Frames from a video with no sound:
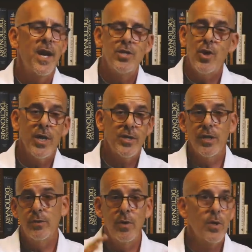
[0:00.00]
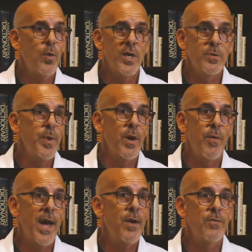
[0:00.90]
hydroxychloroquine has been
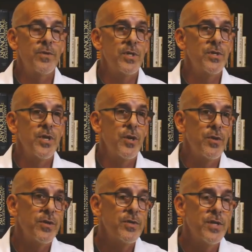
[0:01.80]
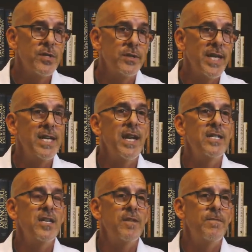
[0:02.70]
around since the, since the late
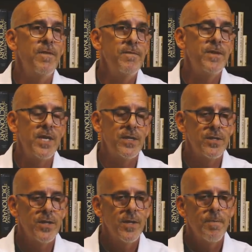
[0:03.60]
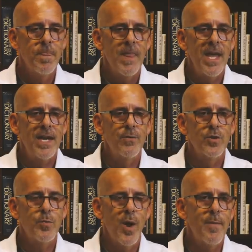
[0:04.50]
1950s and it
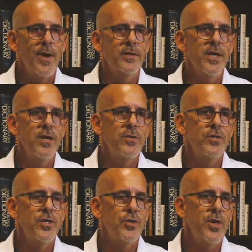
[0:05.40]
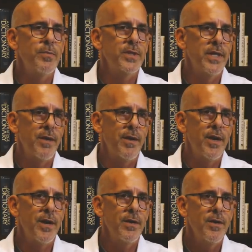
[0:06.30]
was primarily used to treat
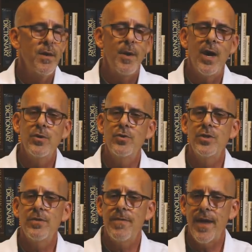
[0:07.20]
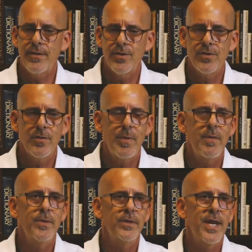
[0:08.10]
malaria. Hundreds of thousands of
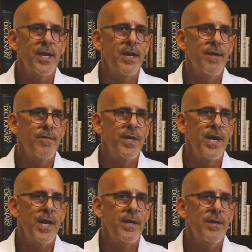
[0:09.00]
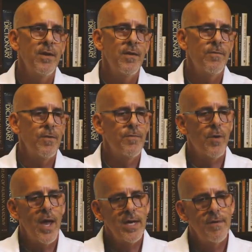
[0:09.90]
people take it every day for a
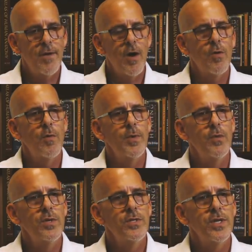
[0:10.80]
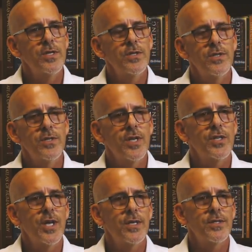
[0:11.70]
variety of autoimmune diseases
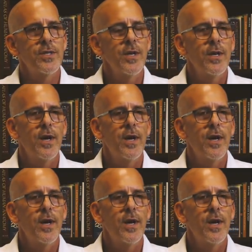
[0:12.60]
such as